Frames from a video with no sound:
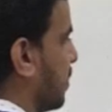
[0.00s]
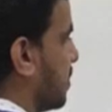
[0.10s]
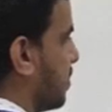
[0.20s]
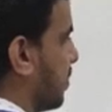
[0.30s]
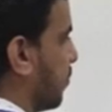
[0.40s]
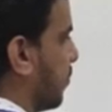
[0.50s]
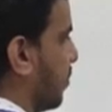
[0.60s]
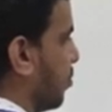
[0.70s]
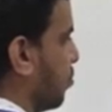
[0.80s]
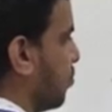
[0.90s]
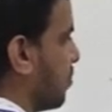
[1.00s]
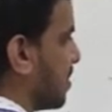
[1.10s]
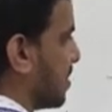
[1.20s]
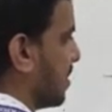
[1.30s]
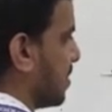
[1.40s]
is equal to
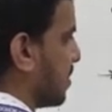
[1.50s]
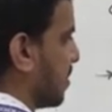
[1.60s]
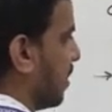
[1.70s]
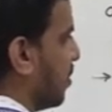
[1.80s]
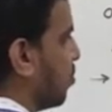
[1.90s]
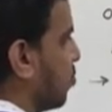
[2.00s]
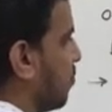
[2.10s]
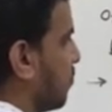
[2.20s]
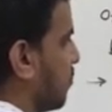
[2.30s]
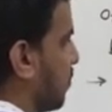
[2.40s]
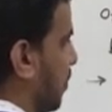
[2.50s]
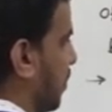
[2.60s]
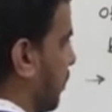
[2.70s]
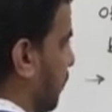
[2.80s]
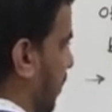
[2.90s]
6 into
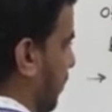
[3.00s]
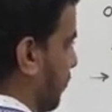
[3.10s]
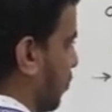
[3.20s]
35.